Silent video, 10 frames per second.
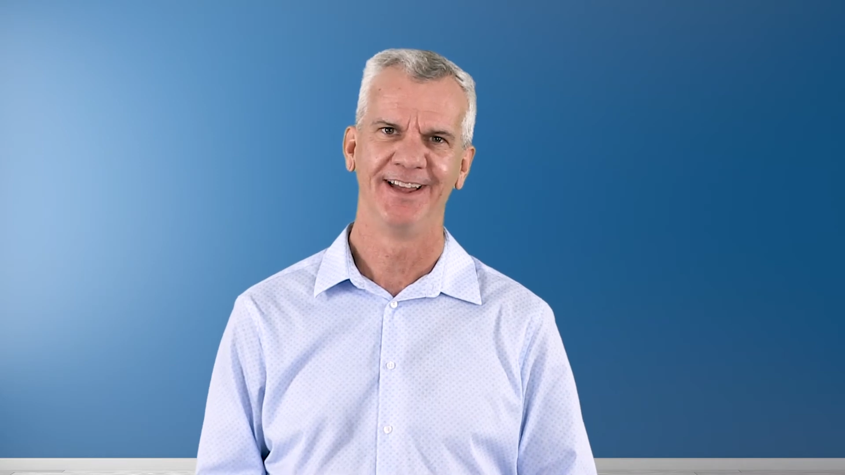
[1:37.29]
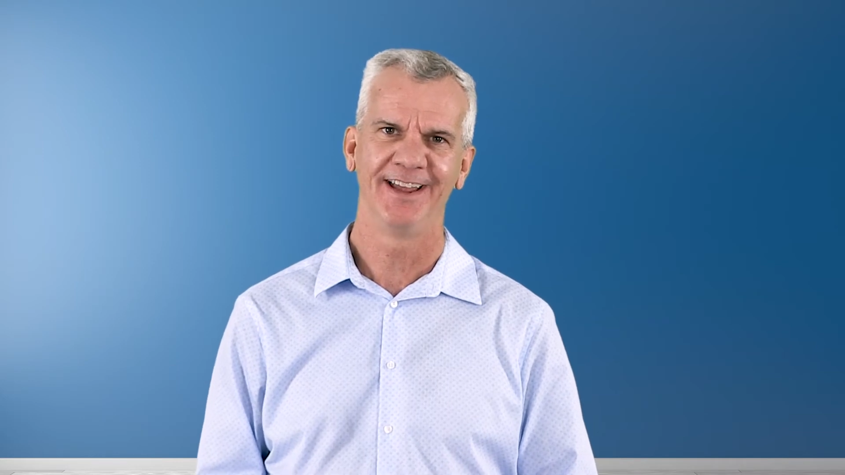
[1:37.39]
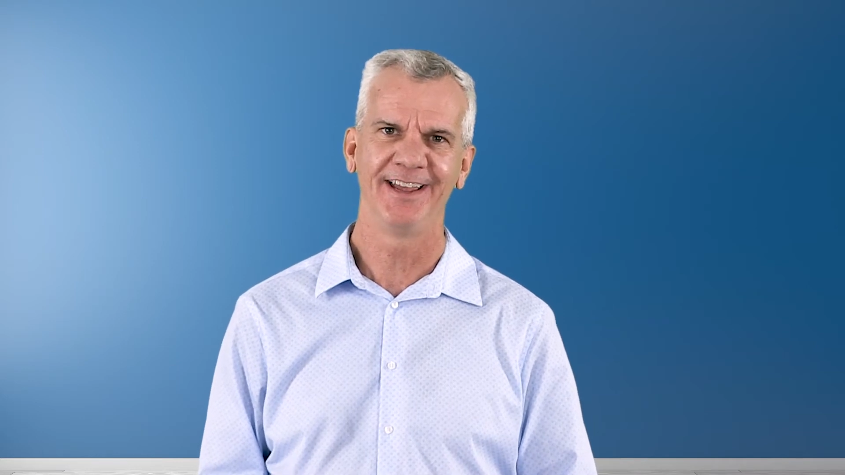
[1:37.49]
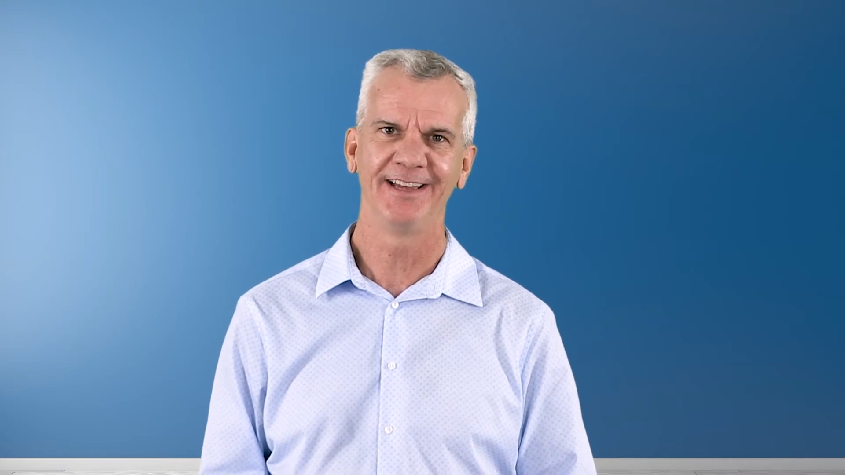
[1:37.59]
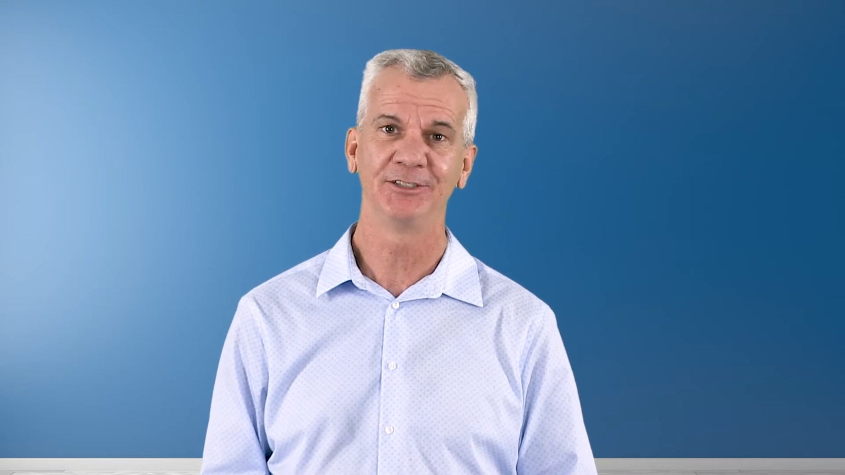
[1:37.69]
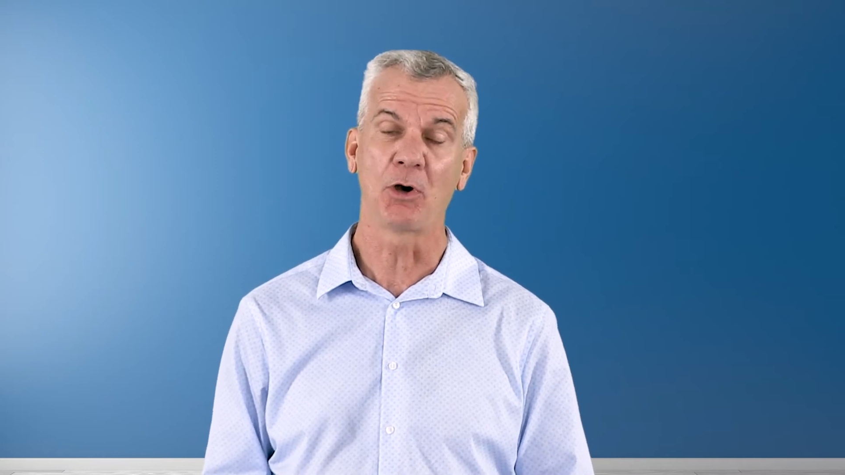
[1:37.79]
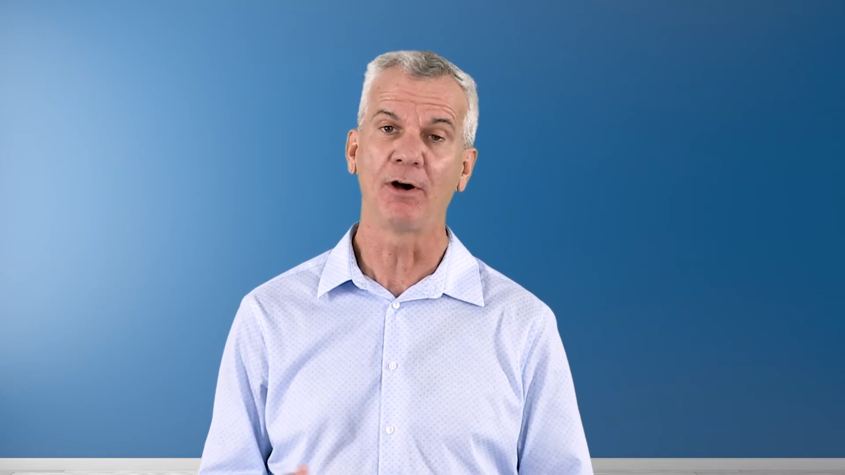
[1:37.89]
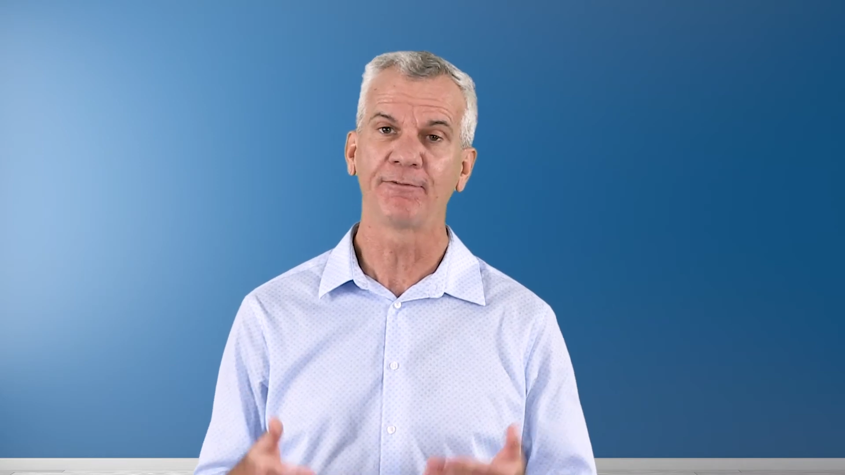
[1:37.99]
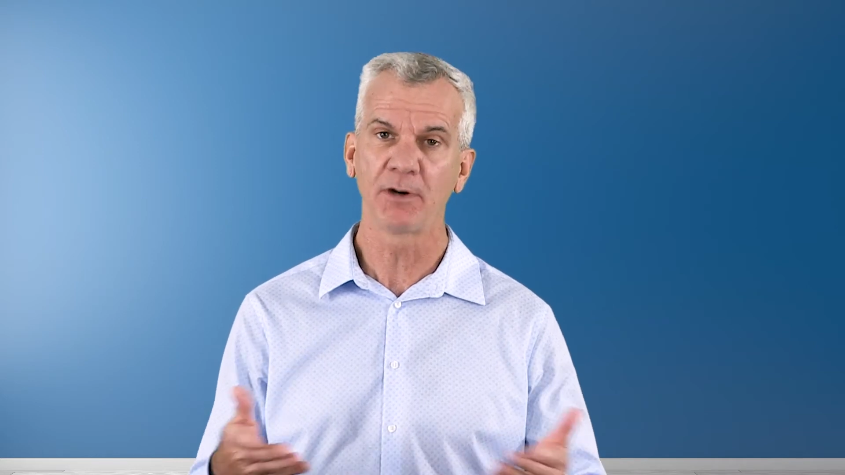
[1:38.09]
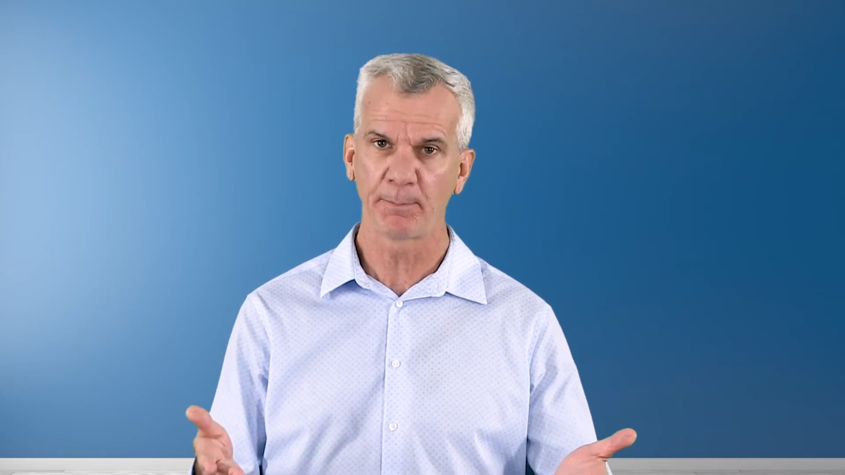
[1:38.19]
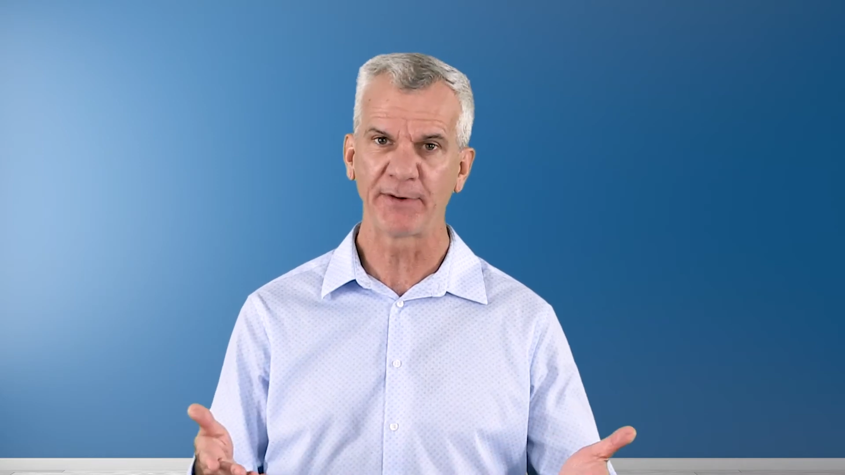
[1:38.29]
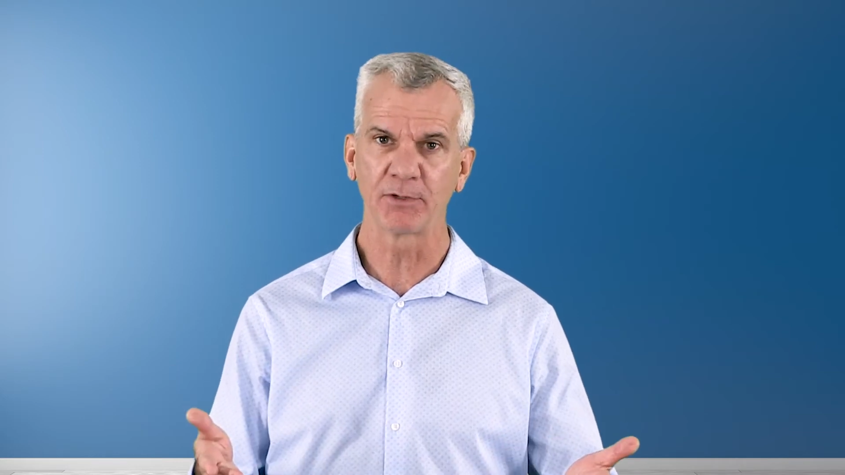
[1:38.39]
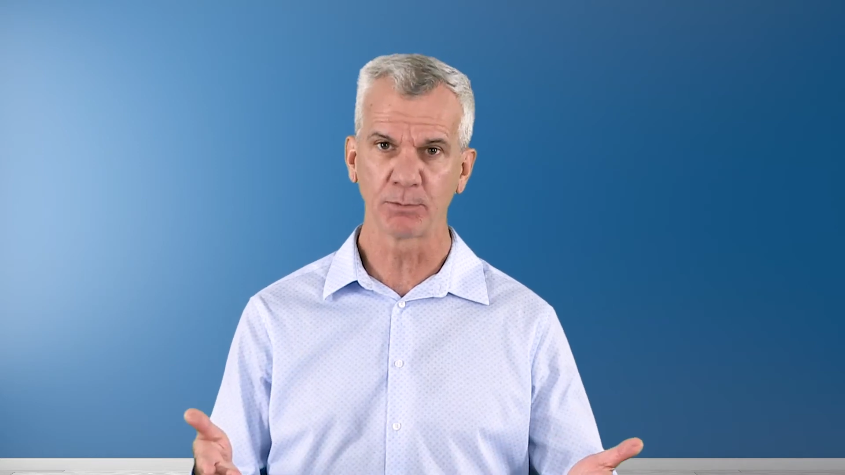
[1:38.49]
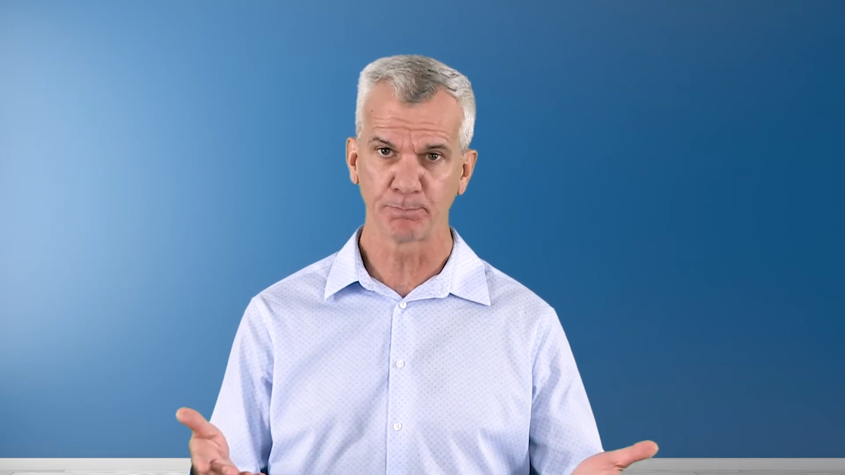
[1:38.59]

And to offer better,